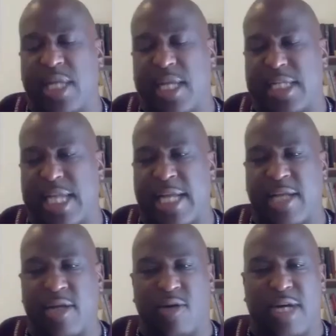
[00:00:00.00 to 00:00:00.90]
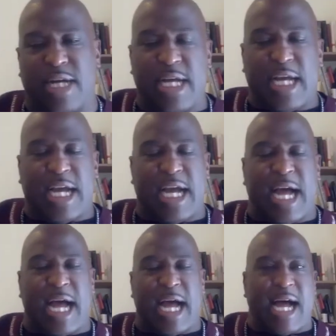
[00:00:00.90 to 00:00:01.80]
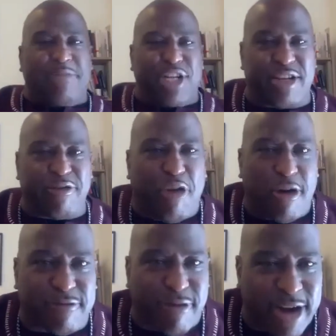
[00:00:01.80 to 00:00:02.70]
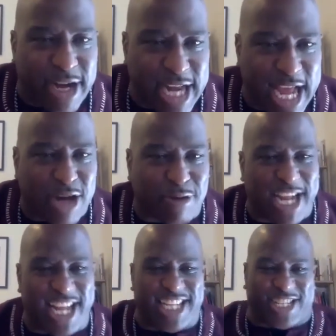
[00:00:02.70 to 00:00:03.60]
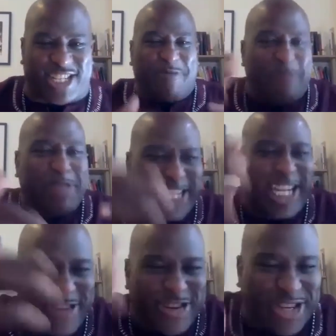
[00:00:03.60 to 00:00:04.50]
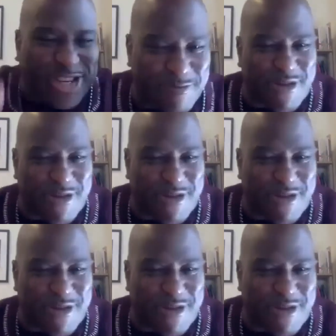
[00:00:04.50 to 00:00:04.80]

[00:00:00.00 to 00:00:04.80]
I said, I can go, I'm just in 4th grade now, right? So I'm just getting into the